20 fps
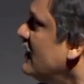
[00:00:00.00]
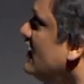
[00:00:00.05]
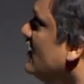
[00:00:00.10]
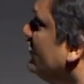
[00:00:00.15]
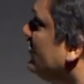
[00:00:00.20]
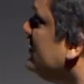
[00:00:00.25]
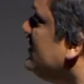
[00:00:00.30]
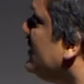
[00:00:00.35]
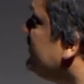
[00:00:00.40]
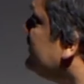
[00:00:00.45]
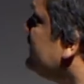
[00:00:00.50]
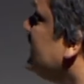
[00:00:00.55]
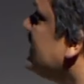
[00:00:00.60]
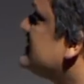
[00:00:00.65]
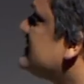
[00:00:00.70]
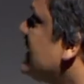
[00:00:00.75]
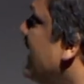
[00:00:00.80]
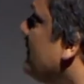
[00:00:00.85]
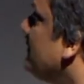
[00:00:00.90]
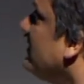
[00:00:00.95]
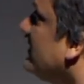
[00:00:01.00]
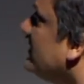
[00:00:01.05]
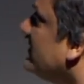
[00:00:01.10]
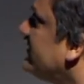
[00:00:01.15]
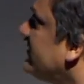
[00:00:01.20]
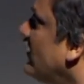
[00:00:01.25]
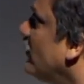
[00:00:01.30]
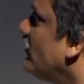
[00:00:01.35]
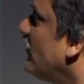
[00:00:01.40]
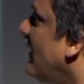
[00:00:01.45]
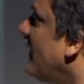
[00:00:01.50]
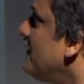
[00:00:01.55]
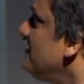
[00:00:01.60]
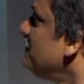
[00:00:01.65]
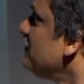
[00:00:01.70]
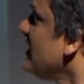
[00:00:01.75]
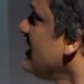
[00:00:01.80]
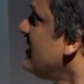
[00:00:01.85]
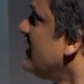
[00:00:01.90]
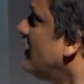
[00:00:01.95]
So here's an example. So
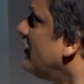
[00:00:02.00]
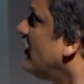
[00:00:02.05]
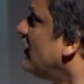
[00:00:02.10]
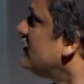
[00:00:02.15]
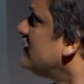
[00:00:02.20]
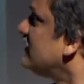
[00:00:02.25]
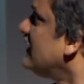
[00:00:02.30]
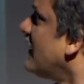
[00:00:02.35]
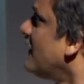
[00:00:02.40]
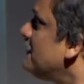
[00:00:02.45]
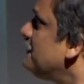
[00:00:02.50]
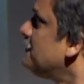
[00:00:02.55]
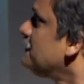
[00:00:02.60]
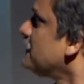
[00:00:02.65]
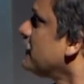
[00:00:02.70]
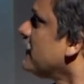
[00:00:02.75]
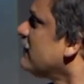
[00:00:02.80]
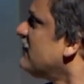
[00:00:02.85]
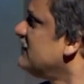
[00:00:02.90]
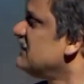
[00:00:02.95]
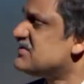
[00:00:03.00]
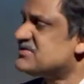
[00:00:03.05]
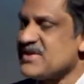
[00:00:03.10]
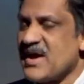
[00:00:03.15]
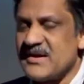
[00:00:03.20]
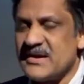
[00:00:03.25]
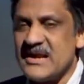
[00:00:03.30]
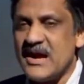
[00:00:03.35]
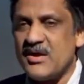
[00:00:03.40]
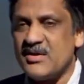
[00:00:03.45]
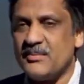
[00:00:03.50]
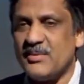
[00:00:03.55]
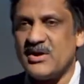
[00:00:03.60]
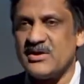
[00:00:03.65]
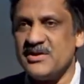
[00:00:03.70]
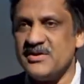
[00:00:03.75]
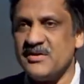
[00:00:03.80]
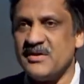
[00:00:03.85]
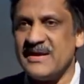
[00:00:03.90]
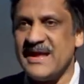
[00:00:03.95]
when we started out about
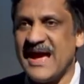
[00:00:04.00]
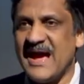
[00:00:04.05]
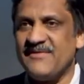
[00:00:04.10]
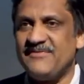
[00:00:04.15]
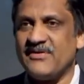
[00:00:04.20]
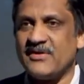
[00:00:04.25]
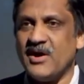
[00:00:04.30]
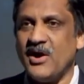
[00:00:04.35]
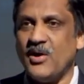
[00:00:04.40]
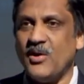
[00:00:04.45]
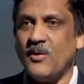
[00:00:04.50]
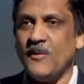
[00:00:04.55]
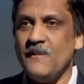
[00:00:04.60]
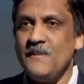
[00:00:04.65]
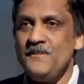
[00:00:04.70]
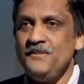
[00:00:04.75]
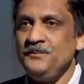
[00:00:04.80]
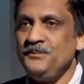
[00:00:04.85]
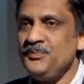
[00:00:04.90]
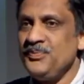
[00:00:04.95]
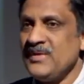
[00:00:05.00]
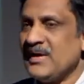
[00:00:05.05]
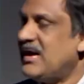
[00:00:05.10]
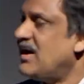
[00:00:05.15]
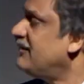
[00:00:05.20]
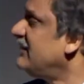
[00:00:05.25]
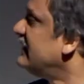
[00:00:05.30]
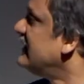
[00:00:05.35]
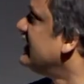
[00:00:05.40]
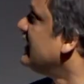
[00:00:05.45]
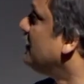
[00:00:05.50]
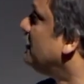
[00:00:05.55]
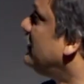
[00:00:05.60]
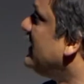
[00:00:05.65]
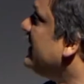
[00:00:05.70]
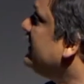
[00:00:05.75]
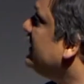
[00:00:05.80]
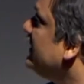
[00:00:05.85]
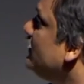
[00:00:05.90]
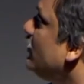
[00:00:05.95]
1.5 years ago, we did a
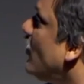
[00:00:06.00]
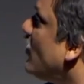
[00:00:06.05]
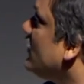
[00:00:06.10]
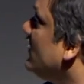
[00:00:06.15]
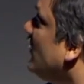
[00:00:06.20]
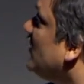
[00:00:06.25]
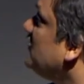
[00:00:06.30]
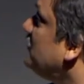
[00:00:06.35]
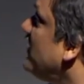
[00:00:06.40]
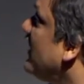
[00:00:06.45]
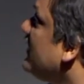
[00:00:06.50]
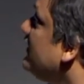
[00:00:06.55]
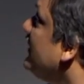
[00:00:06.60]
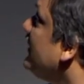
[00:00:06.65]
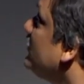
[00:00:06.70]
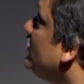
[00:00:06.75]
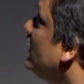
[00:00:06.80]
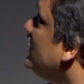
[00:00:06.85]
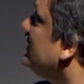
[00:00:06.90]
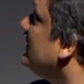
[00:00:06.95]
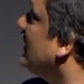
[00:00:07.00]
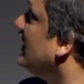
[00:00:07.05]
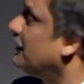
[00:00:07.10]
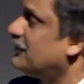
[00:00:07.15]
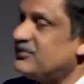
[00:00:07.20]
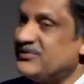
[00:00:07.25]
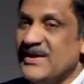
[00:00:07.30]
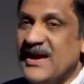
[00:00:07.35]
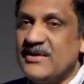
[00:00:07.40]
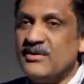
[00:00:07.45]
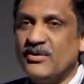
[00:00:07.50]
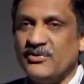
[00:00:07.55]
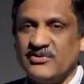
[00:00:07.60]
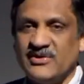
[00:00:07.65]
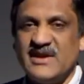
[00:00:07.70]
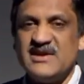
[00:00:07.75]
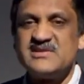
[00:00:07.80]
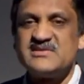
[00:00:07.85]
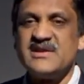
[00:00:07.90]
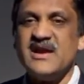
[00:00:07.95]
blended model experiment with San
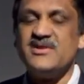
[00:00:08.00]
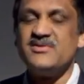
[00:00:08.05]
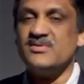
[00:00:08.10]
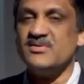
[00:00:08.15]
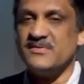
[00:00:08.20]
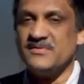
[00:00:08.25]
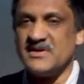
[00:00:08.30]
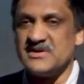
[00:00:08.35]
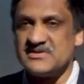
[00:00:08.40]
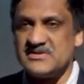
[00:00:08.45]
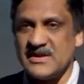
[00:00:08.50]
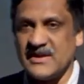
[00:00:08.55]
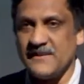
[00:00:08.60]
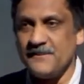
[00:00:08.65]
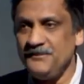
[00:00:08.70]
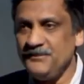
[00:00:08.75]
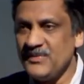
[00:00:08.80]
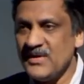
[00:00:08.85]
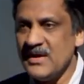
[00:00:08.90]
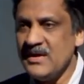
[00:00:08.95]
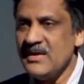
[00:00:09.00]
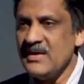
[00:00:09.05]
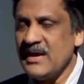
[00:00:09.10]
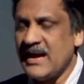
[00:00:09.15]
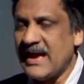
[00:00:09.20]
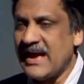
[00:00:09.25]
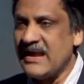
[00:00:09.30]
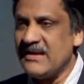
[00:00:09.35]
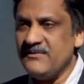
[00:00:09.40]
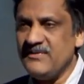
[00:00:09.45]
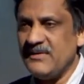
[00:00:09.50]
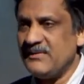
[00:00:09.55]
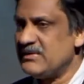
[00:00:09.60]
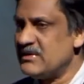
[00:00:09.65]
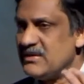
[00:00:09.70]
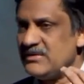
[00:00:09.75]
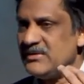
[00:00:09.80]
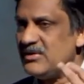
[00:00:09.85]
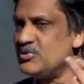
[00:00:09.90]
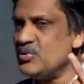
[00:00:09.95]
Jose State University. And
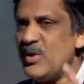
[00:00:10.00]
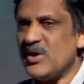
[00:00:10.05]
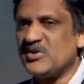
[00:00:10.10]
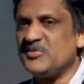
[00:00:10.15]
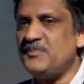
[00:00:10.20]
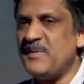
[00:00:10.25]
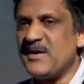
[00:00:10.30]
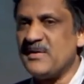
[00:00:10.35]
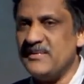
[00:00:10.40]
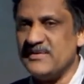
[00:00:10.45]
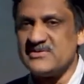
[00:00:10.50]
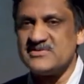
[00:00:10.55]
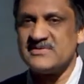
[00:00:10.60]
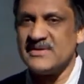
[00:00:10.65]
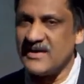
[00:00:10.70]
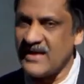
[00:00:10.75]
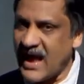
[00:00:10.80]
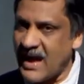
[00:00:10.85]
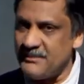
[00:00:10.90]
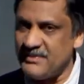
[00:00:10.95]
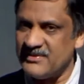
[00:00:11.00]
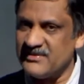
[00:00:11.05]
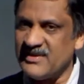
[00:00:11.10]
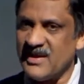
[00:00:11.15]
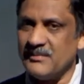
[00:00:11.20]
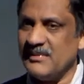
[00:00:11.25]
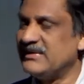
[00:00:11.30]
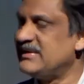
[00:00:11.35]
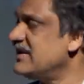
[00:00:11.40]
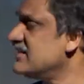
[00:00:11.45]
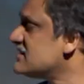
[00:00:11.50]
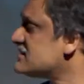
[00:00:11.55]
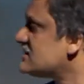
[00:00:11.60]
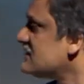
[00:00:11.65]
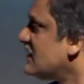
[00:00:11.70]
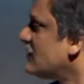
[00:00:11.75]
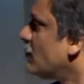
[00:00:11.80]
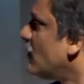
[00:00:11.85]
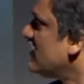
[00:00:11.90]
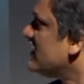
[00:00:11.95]
the two experiments that happened
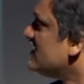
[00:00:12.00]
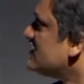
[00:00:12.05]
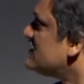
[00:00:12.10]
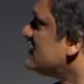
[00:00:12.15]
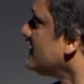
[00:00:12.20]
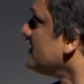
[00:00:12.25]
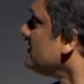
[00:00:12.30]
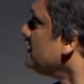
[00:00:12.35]
simultaneously. One is